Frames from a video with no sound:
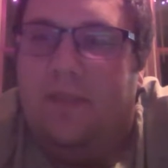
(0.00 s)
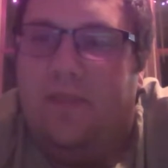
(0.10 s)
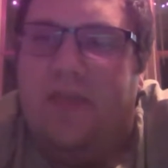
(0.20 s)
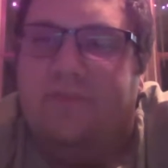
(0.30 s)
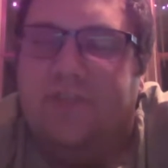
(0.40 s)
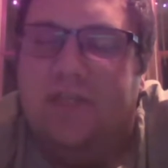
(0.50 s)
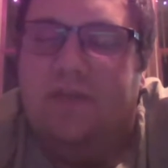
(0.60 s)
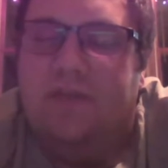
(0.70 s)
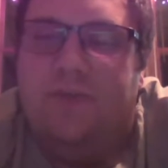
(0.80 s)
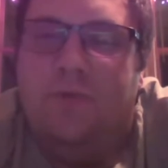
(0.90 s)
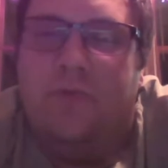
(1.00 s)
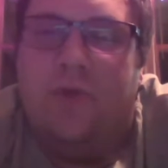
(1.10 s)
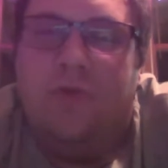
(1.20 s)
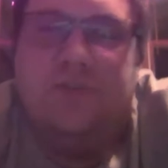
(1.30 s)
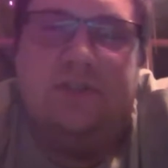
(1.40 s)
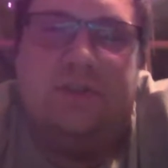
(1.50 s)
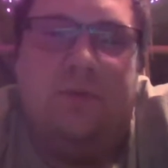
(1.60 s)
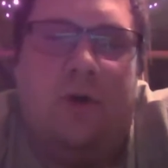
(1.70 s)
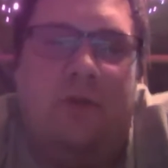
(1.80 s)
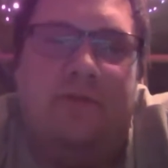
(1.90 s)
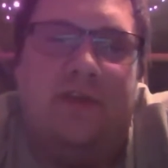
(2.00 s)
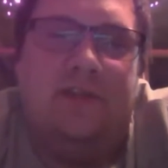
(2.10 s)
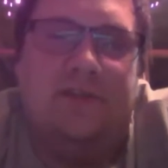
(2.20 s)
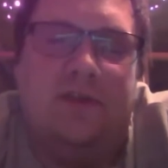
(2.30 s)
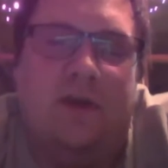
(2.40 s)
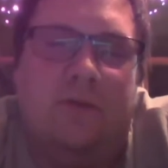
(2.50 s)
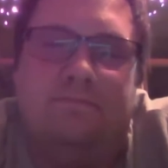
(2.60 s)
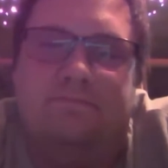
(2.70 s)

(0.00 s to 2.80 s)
think I've seen a few of those in some RVs, though.